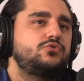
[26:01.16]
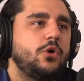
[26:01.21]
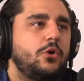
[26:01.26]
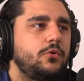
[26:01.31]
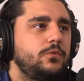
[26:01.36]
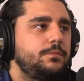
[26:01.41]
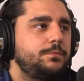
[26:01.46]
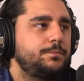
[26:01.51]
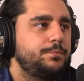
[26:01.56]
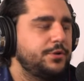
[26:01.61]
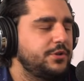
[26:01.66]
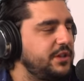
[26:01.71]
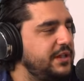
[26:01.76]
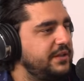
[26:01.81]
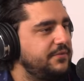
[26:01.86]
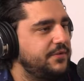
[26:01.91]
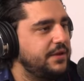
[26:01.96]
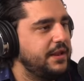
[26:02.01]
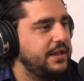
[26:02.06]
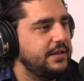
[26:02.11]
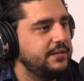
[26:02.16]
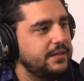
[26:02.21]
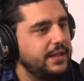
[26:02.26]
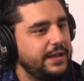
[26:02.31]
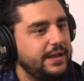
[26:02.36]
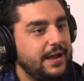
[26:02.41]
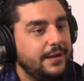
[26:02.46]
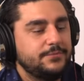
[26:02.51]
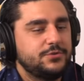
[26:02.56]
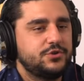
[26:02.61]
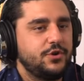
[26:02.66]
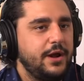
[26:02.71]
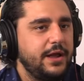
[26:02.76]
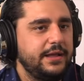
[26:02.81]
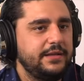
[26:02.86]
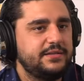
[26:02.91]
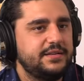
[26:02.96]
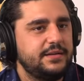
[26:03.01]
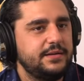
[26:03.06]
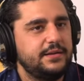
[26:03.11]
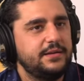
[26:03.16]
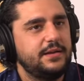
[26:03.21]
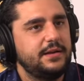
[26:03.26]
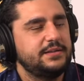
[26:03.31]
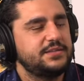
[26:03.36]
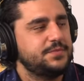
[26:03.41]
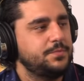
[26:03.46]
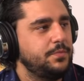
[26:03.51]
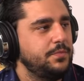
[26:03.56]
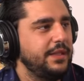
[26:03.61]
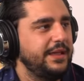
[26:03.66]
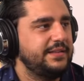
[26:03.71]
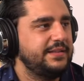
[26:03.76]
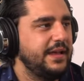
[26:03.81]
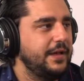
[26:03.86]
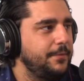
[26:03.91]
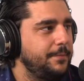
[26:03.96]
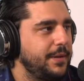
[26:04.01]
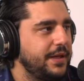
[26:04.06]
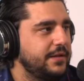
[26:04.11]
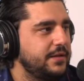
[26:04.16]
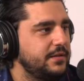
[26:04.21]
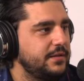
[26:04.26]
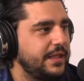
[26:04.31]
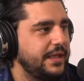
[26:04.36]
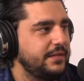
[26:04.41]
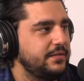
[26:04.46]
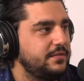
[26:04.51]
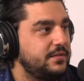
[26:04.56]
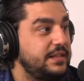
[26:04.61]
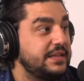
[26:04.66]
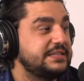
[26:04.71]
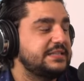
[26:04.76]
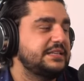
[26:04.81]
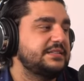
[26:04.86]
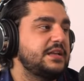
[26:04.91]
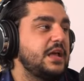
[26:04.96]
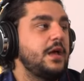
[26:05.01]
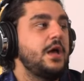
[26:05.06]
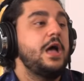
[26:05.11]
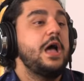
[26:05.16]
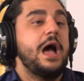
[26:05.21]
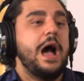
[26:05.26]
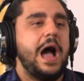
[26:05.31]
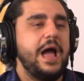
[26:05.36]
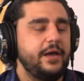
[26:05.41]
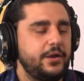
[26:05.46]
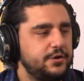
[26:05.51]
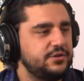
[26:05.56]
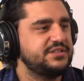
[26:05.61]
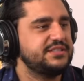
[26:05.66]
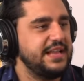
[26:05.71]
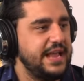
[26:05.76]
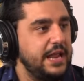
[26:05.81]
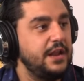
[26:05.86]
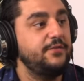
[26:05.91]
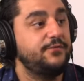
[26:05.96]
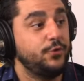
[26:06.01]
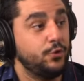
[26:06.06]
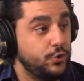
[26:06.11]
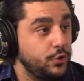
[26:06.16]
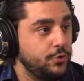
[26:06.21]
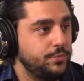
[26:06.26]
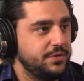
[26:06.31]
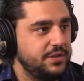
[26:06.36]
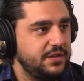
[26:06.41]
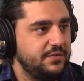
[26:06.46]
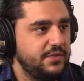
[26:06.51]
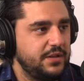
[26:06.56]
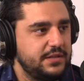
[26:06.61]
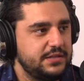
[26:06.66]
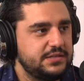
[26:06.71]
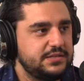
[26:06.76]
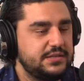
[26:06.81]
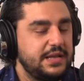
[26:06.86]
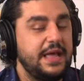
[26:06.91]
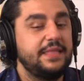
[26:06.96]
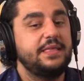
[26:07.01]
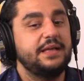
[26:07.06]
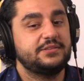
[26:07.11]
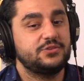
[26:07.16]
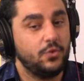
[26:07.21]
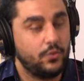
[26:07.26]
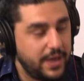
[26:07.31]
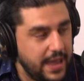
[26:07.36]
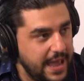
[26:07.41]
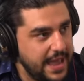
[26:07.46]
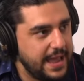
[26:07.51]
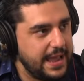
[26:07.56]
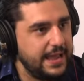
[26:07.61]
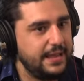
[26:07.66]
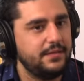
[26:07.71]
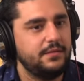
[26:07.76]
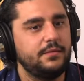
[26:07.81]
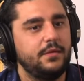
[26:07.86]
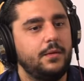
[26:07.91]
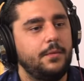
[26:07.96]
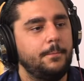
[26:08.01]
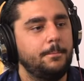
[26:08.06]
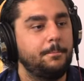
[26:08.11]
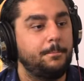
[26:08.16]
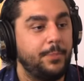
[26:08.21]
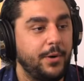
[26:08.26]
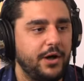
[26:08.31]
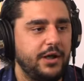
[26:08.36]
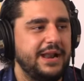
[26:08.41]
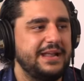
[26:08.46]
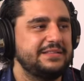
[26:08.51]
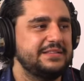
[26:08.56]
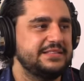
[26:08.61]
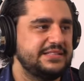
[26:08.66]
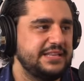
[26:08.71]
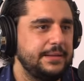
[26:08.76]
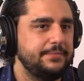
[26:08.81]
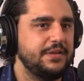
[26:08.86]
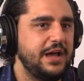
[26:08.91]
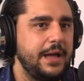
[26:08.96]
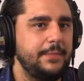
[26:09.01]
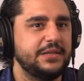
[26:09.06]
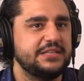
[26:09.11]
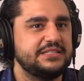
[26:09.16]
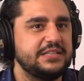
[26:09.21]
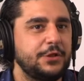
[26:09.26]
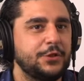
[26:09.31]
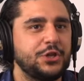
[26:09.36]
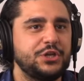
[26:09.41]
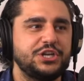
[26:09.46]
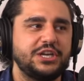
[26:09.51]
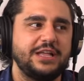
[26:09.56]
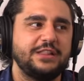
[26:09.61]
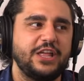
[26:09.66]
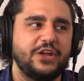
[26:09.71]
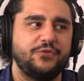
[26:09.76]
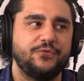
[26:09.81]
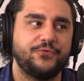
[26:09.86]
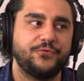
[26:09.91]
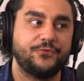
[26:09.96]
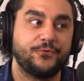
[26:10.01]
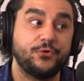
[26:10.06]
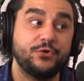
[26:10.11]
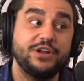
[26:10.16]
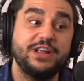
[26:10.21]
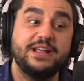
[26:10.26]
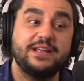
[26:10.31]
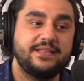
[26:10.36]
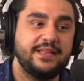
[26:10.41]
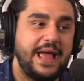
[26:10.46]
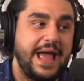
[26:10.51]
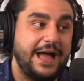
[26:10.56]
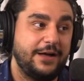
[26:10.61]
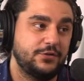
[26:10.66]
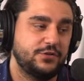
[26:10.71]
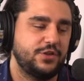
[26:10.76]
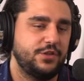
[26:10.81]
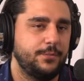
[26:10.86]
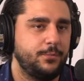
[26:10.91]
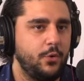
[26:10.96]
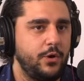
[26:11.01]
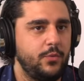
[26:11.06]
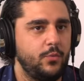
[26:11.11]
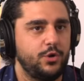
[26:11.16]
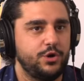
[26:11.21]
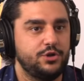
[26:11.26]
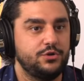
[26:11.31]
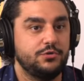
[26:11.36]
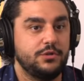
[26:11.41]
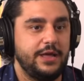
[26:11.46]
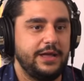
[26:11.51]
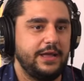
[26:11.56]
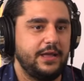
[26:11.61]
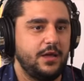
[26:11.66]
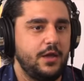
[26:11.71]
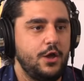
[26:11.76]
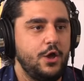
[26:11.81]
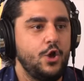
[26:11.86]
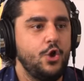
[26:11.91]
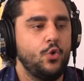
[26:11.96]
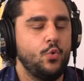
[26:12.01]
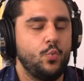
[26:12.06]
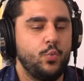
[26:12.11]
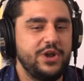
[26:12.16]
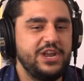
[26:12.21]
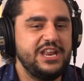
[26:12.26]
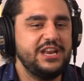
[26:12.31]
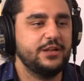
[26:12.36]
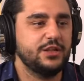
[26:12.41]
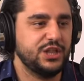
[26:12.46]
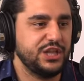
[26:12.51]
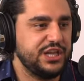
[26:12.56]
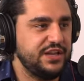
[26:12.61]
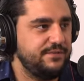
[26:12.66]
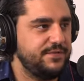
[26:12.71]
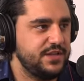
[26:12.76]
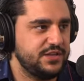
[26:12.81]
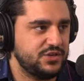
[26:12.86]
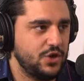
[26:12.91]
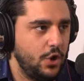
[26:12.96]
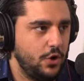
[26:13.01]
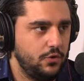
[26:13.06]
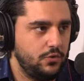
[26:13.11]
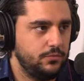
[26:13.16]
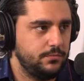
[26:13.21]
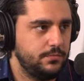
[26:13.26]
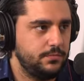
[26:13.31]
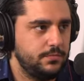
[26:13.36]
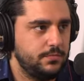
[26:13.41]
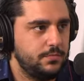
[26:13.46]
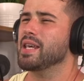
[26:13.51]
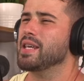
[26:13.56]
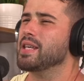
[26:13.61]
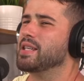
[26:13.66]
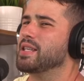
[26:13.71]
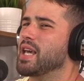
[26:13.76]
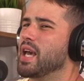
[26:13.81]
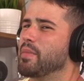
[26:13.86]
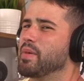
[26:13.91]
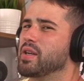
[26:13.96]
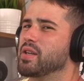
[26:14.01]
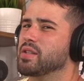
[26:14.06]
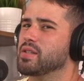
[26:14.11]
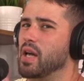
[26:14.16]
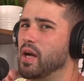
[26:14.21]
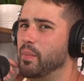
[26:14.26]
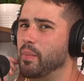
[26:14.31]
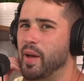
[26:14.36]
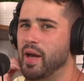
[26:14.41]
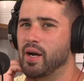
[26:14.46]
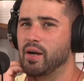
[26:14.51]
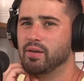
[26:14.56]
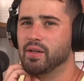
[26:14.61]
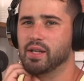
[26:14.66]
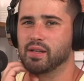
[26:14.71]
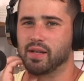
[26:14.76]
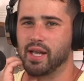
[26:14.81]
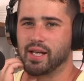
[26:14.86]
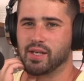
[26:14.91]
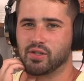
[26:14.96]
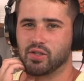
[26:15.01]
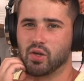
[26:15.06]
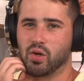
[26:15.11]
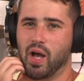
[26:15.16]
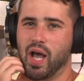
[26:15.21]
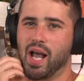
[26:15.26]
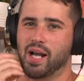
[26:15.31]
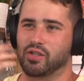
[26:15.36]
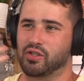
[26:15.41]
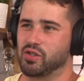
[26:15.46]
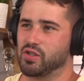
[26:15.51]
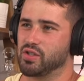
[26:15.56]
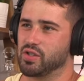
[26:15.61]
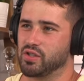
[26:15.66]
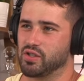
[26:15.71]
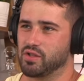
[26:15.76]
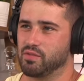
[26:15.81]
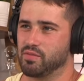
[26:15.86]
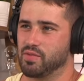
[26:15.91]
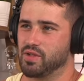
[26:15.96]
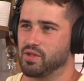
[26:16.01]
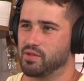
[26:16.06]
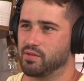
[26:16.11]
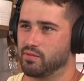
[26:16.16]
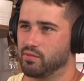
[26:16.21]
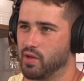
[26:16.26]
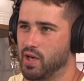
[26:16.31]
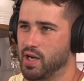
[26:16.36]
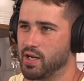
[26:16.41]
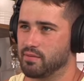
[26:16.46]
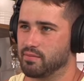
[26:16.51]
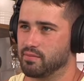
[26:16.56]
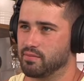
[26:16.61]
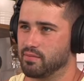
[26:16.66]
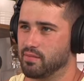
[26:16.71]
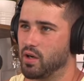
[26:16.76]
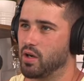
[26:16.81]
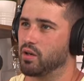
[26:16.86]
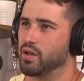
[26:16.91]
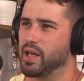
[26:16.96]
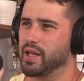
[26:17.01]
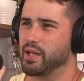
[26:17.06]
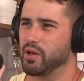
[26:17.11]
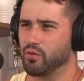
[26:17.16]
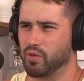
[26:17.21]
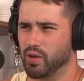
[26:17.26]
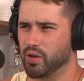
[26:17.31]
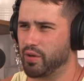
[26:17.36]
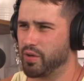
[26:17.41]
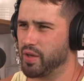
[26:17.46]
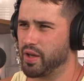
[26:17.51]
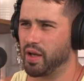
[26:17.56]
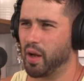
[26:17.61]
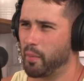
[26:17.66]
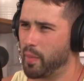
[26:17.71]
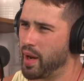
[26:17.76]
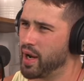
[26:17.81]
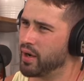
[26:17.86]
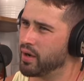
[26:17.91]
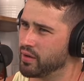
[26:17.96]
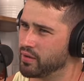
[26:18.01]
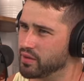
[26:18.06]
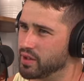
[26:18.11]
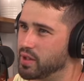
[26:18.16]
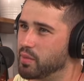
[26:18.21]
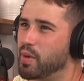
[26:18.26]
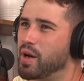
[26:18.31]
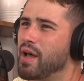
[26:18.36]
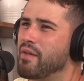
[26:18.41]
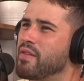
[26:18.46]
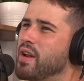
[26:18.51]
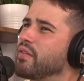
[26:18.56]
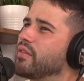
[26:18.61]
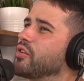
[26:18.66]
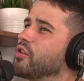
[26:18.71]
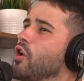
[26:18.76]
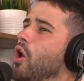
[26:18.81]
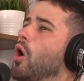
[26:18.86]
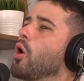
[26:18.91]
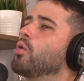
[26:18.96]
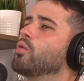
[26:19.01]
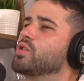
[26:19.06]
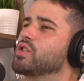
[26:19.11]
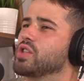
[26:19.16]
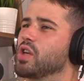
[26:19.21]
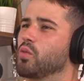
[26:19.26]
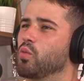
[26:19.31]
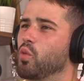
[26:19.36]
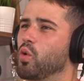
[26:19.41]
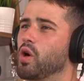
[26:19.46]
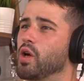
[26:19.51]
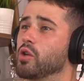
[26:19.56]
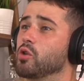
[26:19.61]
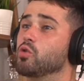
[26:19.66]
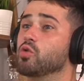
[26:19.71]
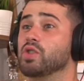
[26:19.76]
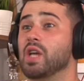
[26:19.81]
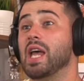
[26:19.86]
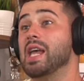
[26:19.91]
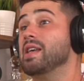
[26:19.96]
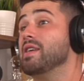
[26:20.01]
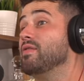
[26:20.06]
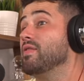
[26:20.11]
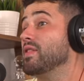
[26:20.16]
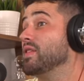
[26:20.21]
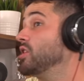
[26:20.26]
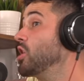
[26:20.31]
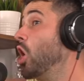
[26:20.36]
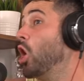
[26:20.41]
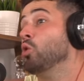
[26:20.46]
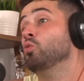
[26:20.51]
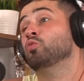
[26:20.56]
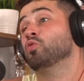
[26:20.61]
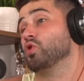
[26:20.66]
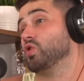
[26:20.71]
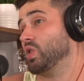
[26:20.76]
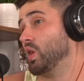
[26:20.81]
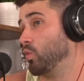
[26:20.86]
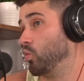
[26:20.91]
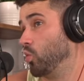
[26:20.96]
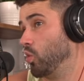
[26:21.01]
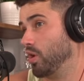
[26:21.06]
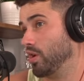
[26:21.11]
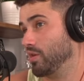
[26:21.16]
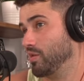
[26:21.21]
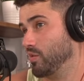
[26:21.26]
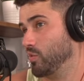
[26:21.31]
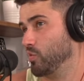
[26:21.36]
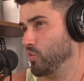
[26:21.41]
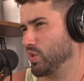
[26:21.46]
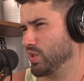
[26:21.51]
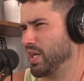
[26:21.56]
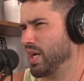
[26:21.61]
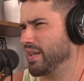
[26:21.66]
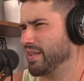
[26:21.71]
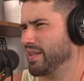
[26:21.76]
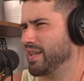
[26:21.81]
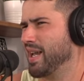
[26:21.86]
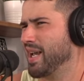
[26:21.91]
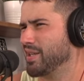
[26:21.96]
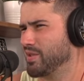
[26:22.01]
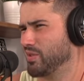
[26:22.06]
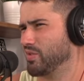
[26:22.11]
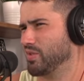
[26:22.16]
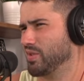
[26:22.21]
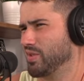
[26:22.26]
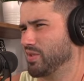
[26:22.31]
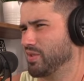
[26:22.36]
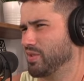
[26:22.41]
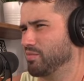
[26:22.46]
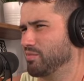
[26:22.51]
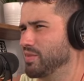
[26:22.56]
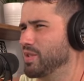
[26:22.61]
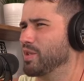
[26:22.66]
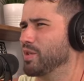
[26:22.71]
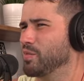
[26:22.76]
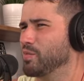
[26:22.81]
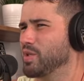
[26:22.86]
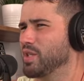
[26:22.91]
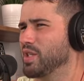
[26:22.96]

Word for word: don't believe in it. Like, I'm trying to exp- like tell Becca, like, this is. I understand if you do believe in this, mm-hmm. and that's mm-hmm. okay. But at the same time, it's nothing to get like freaked out to the point where you're like, we need to leave this home. Yeah, because apparently, like, so exorcisms, right? are like a real thing apparently. But I've never known someone who's even known someone who's gotten an exorcism. Yeah, you know I'm